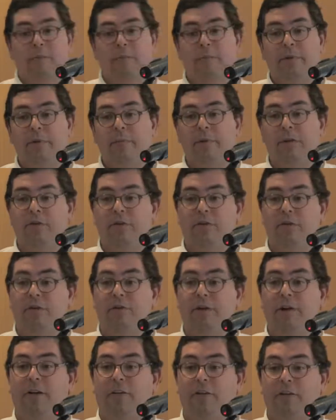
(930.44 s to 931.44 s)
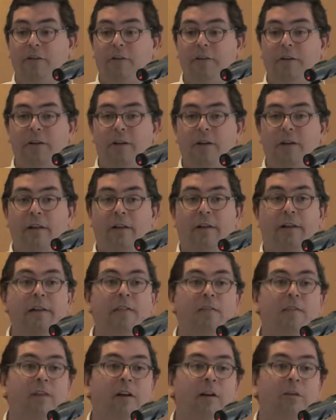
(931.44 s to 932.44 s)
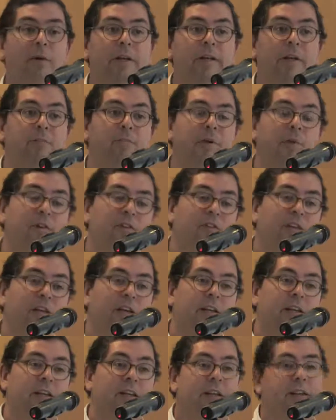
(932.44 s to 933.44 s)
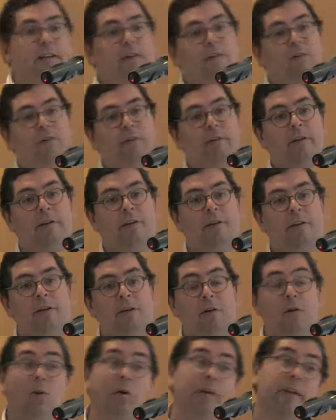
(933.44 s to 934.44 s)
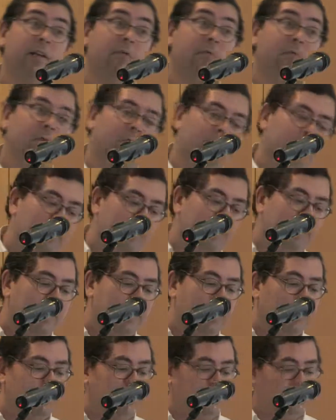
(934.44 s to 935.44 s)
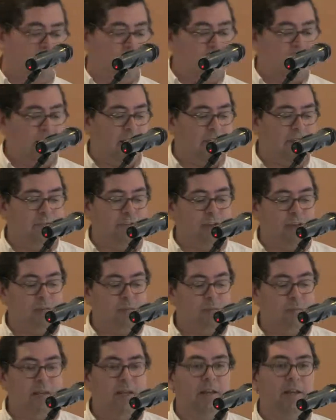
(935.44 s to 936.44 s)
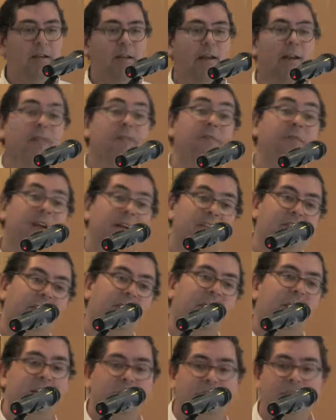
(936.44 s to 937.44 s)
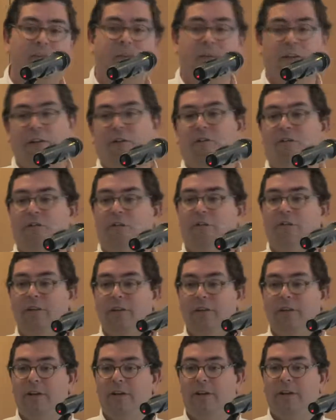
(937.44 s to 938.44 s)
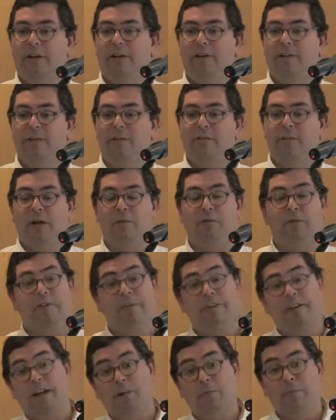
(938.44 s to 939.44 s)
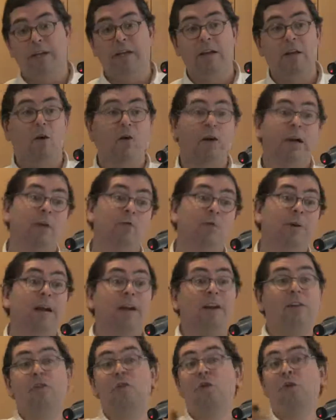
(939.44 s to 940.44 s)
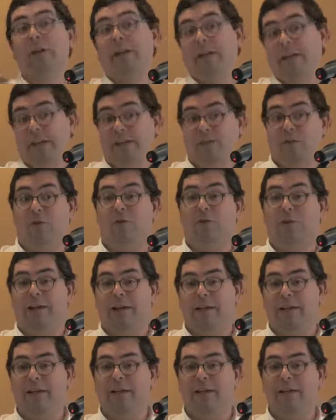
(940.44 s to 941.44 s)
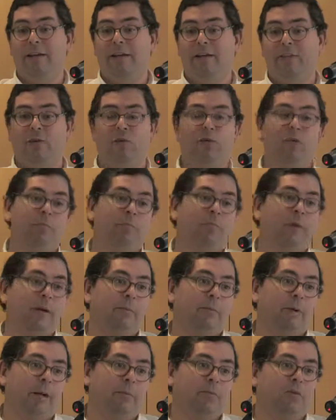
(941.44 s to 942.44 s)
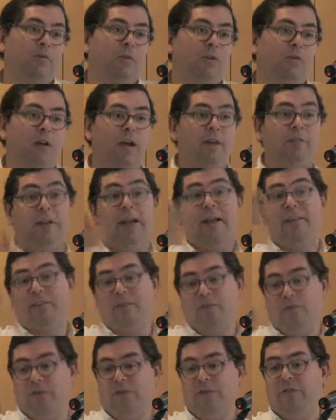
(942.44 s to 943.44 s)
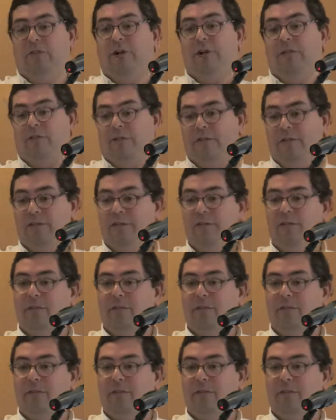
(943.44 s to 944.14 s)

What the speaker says: by the Ministry of Health. They start, when they publish the data, and they know, sometimes they have sent me advanced data on the issue, and sometimes they tell me, okay, we are doing this already, so perhaps you want to have that in consideration.